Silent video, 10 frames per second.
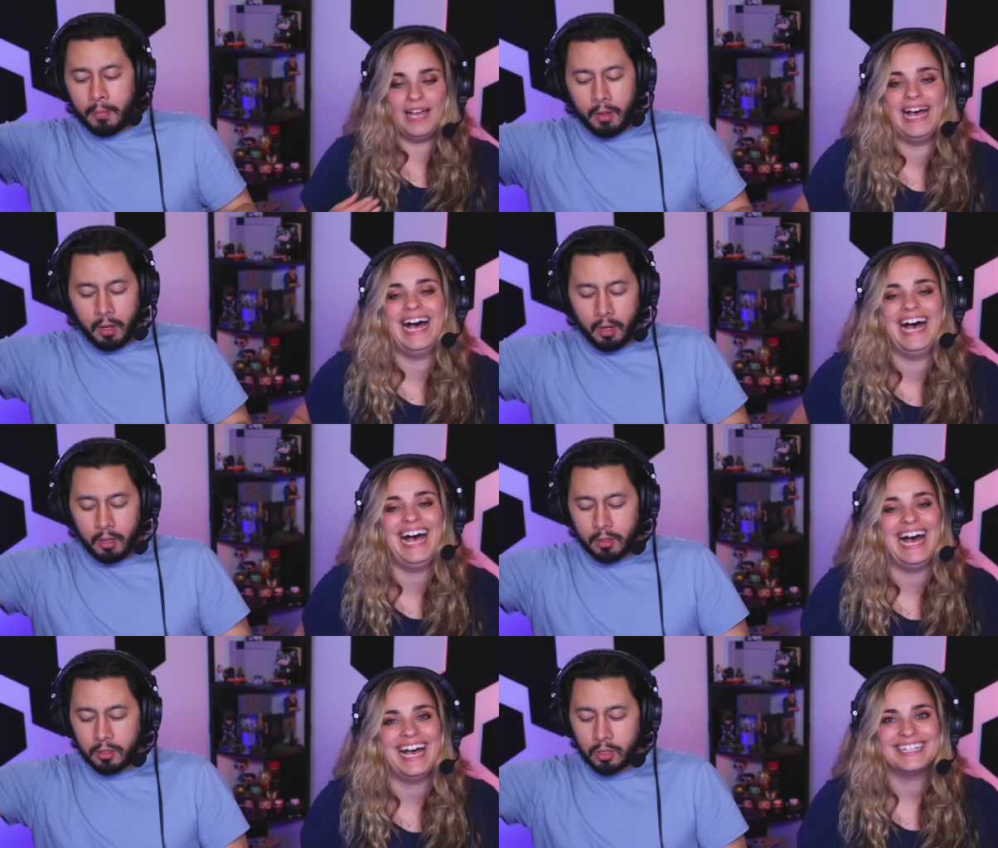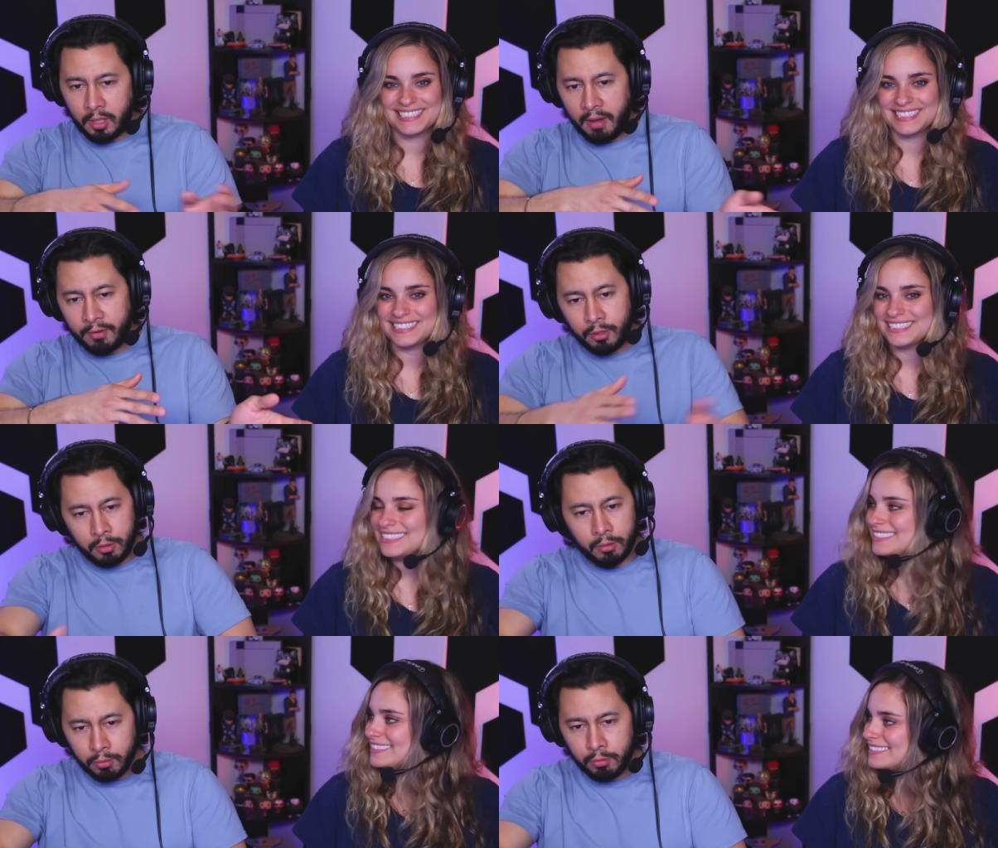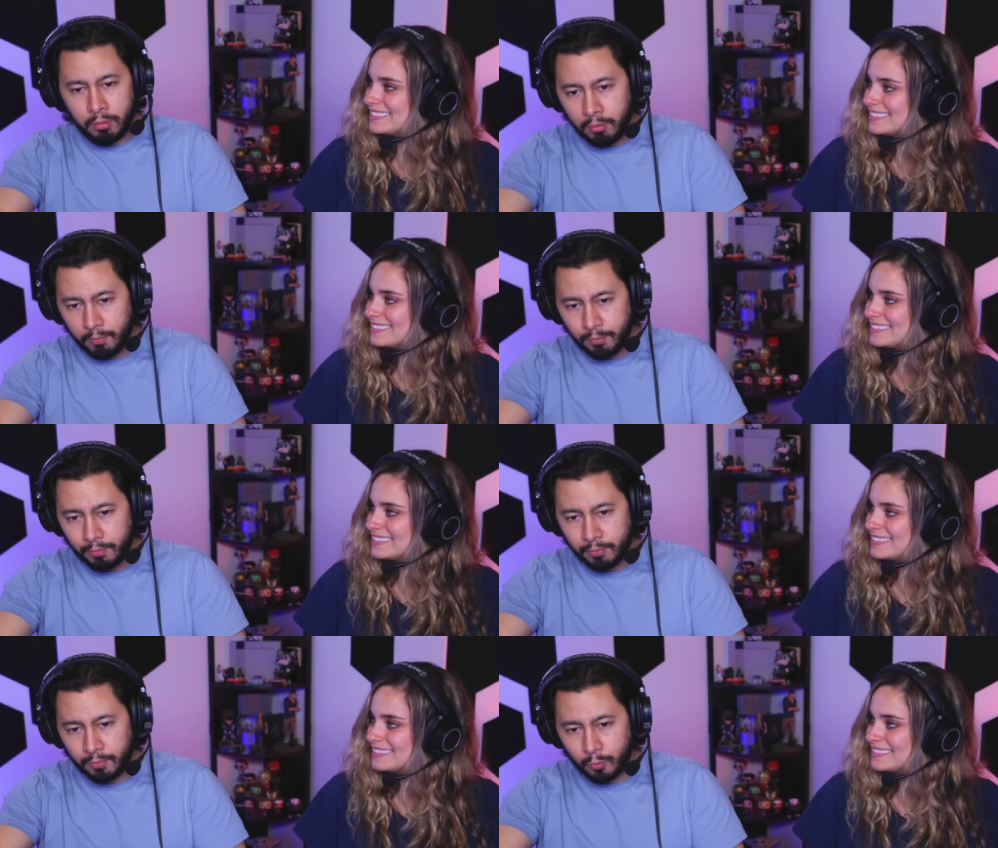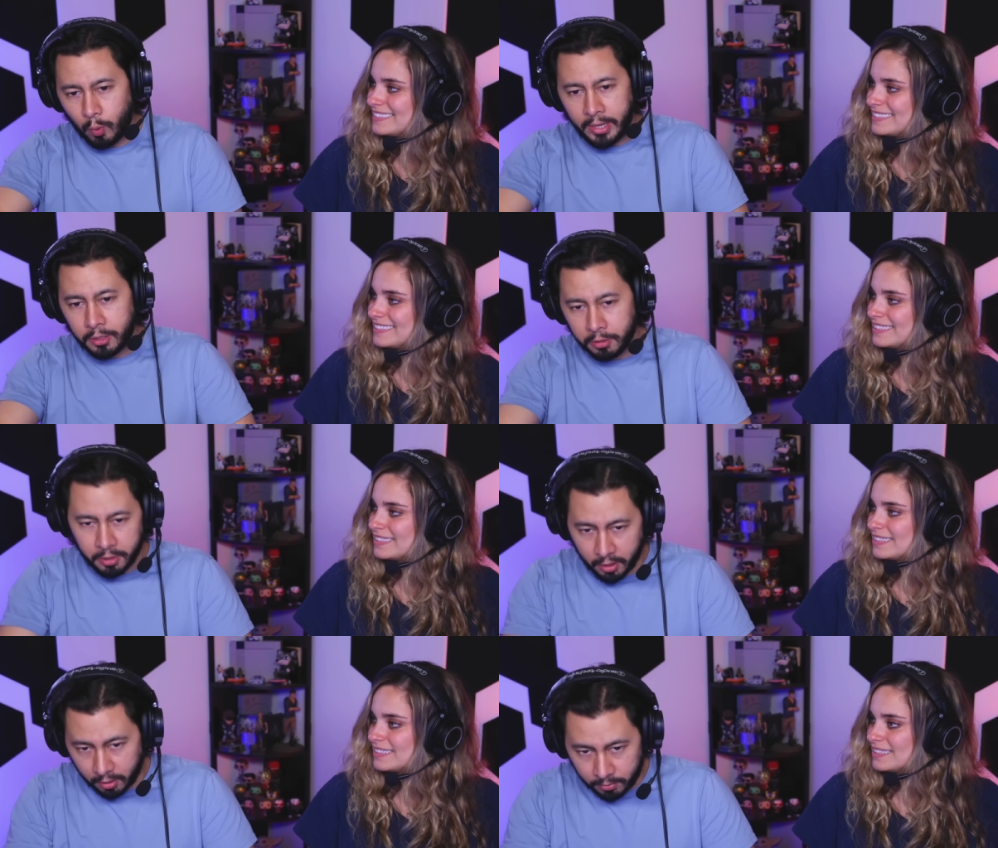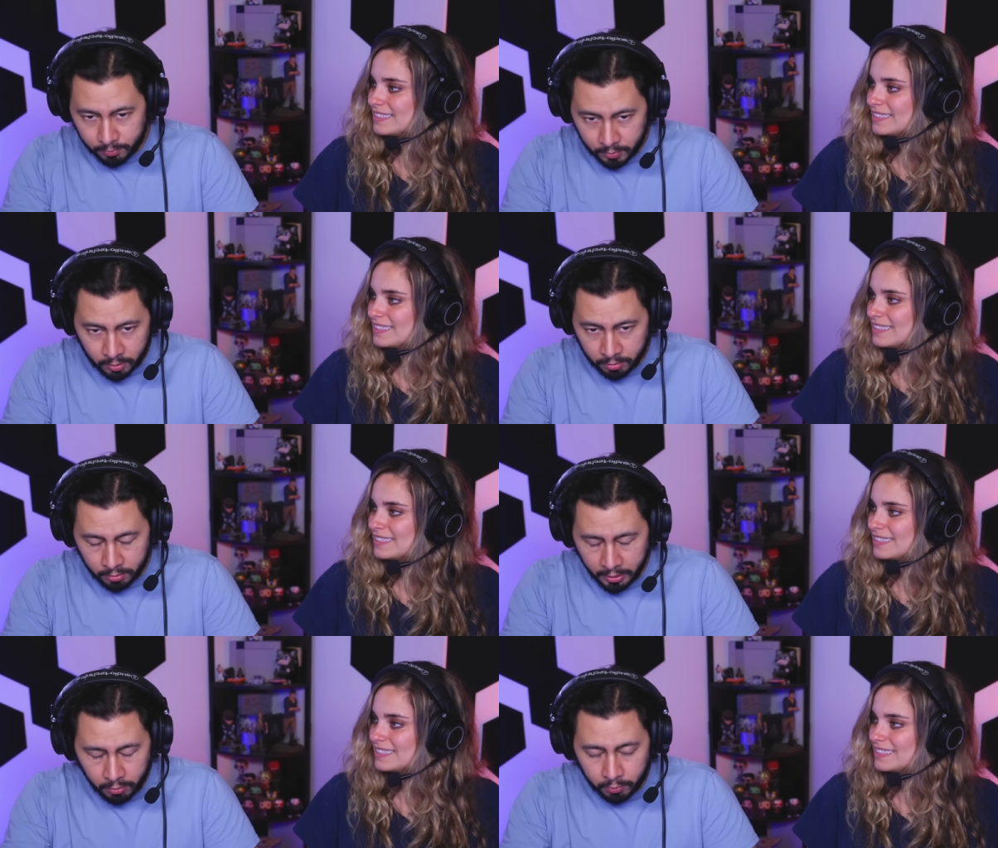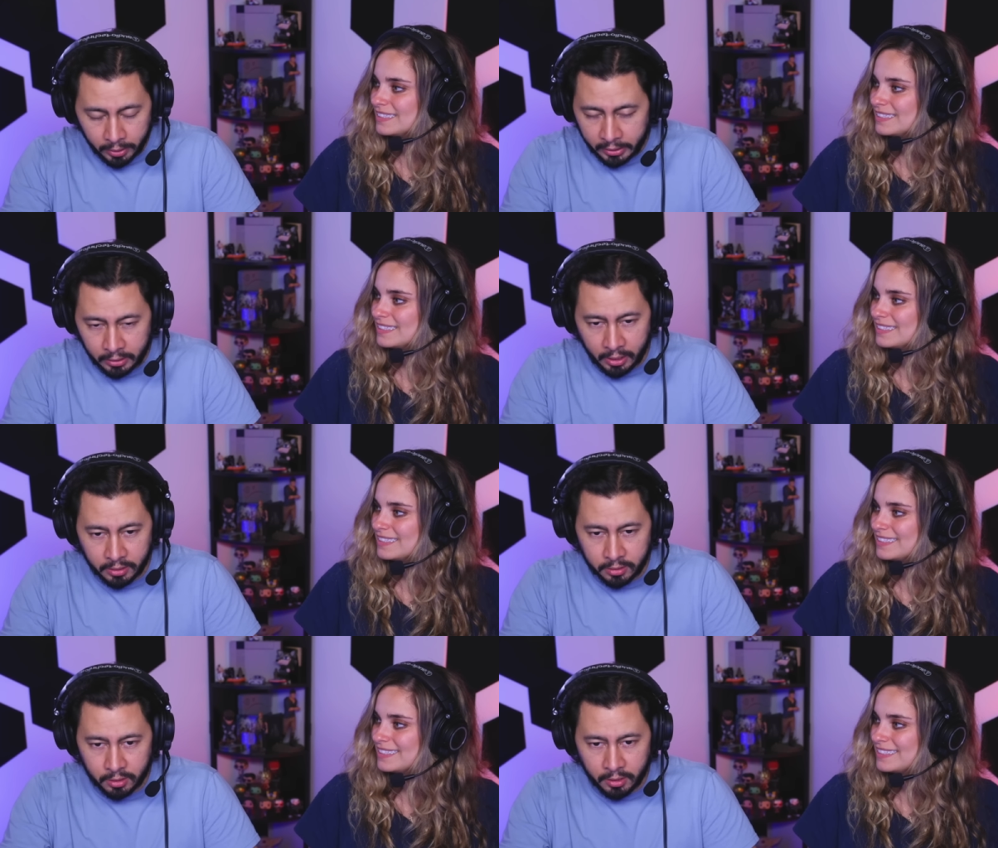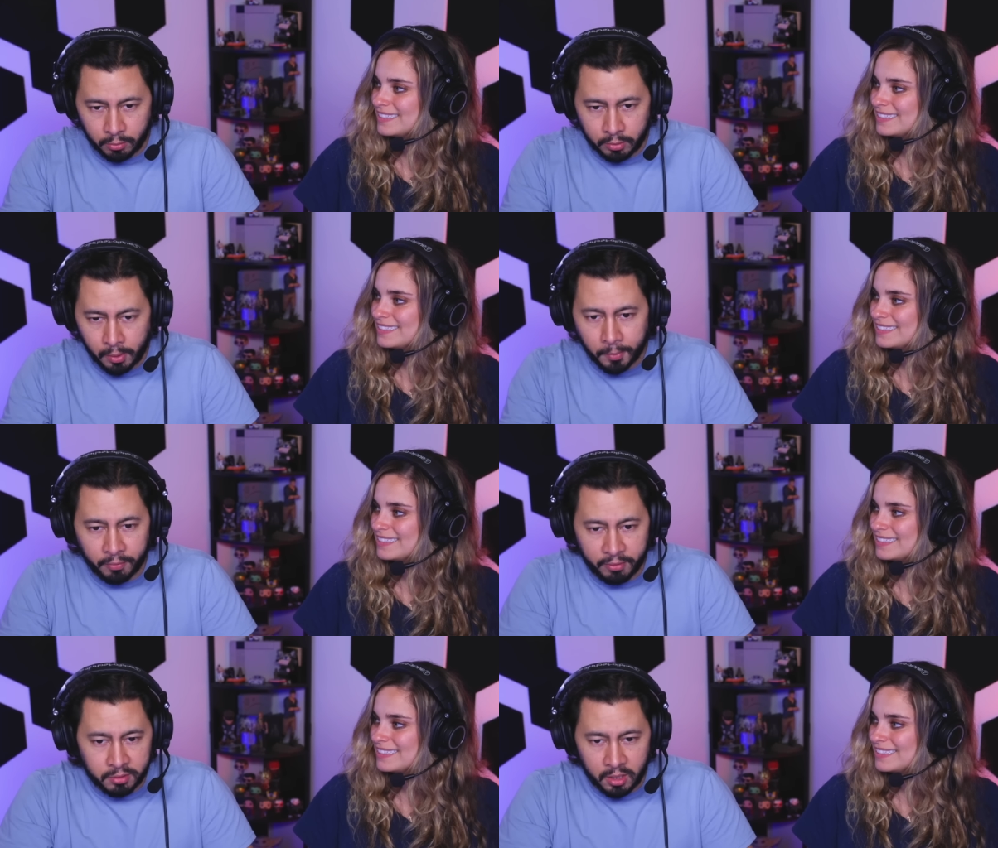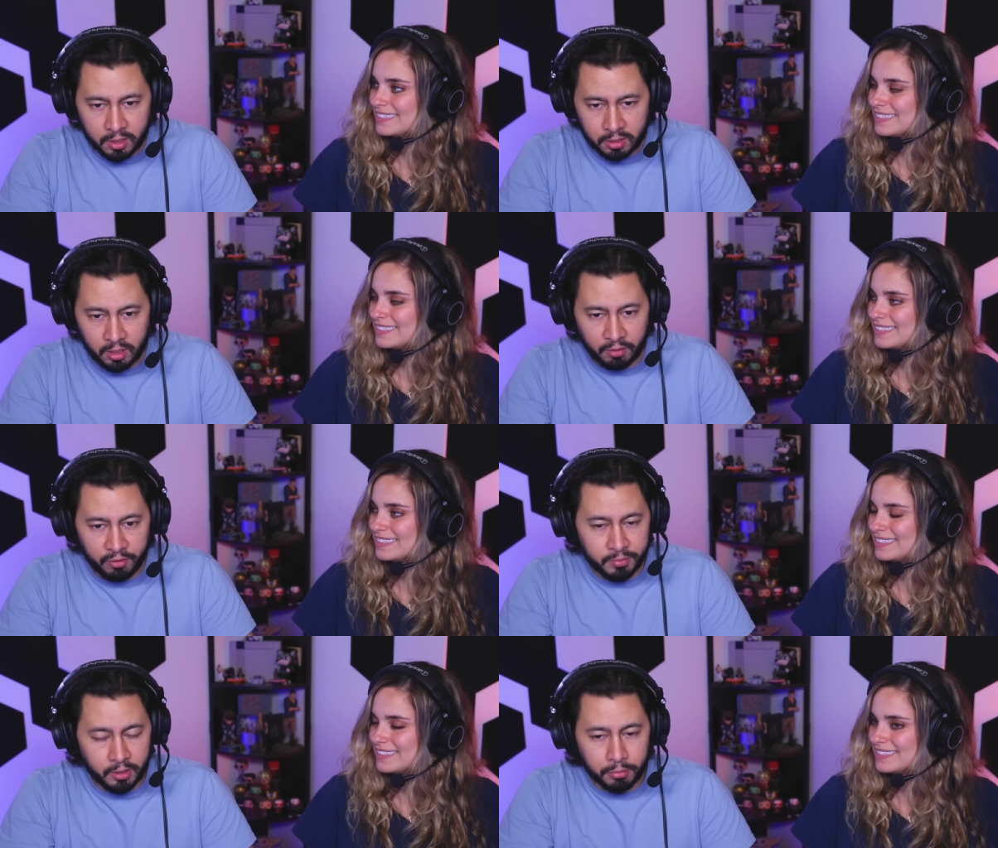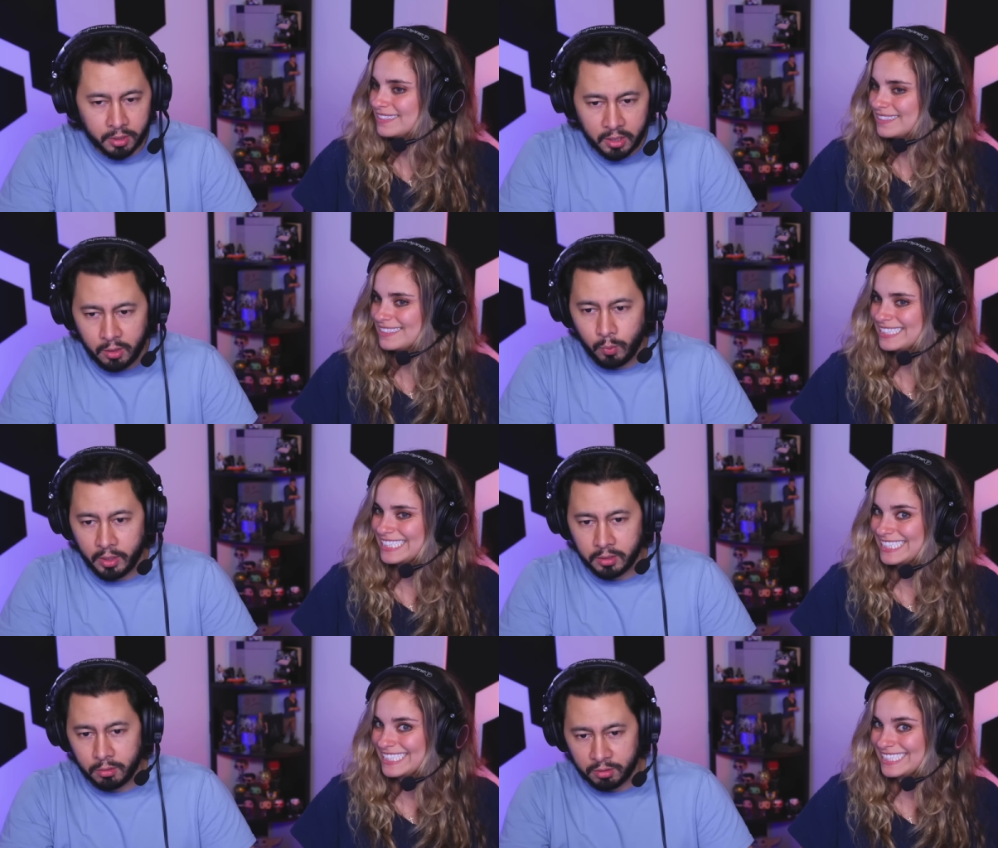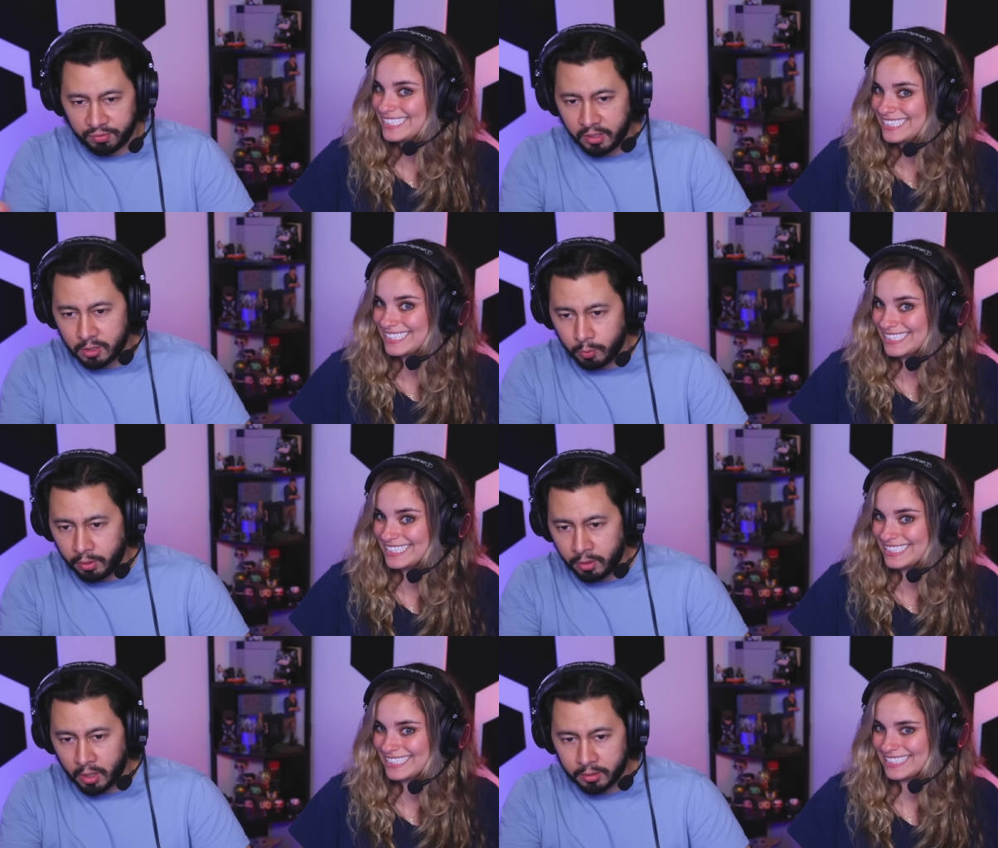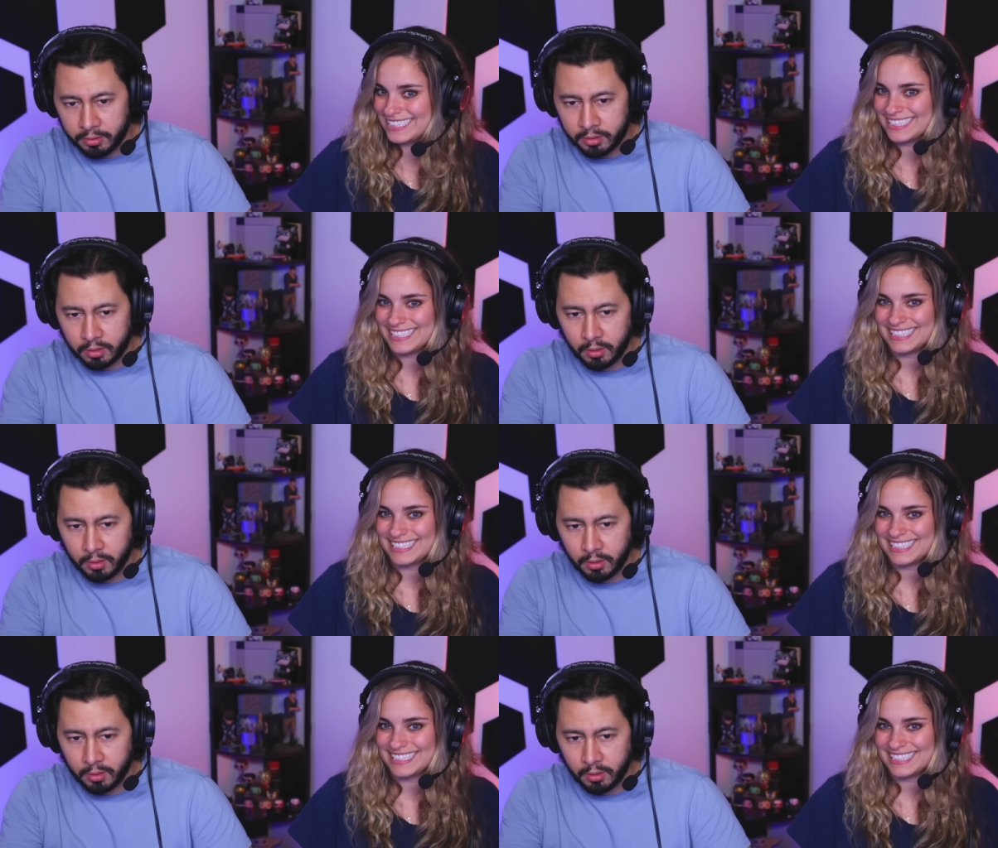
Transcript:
Speaker 1: they have a new white dude here who I don't recognize. I don't remember if he was in the Sonic films. I don't think he was. Who's friends with Knuckles?